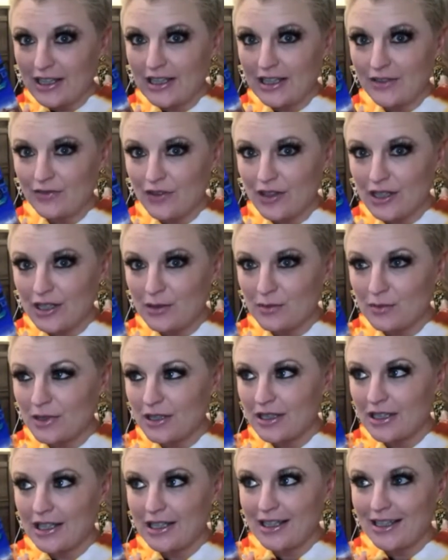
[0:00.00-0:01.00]
and if
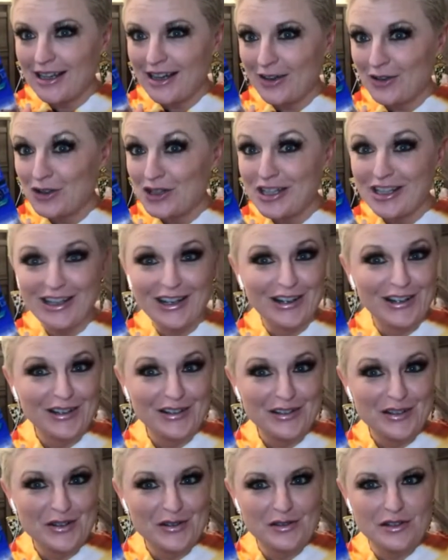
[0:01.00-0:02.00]
anybody out there
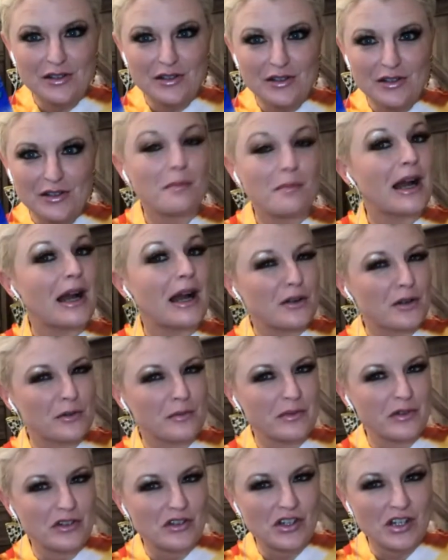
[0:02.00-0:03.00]
knows of a
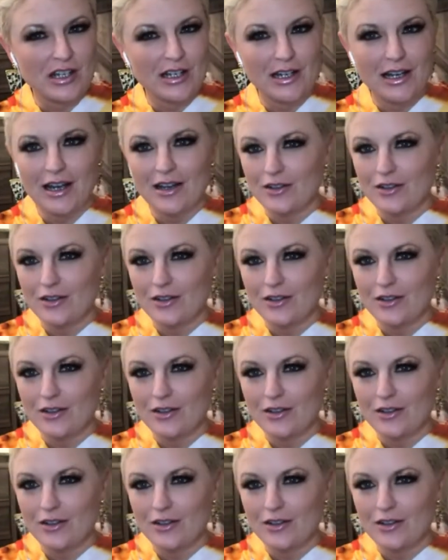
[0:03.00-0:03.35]
micro machine,